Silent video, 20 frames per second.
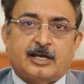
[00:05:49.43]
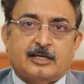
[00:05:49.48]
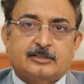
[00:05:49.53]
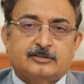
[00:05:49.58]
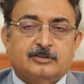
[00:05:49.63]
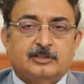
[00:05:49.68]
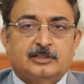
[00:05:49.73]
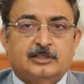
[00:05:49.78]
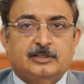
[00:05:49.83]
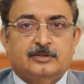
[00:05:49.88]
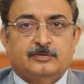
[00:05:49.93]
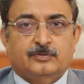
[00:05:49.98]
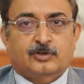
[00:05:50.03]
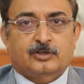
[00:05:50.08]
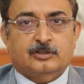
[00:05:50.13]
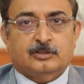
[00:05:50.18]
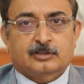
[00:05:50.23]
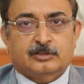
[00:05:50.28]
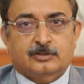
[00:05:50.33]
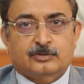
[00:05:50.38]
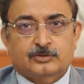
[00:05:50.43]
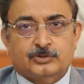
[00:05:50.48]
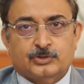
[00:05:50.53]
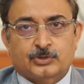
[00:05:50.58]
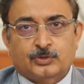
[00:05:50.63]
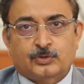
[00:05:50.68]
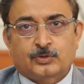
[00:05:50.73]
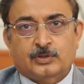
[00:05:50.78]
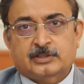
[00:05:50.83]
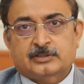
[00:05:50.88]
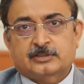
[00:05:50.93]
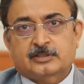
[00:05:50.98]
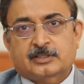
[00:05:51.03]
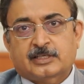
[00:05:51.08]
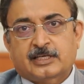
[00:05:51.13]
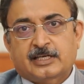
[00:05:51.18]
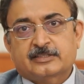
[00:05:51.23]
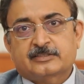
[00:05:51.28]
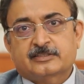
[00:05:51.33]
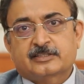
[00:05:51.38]
actually wanted to show as a
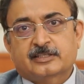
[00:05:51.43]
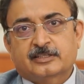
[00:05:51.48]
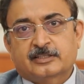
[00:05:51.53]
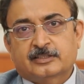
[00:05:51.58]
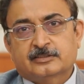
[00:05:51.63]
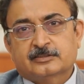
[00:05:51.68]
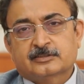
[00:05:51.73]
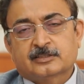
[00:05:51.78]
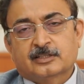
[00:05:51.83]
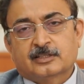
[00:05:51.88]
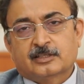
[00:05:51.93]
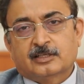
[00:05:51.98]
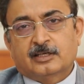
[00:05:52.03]
case series.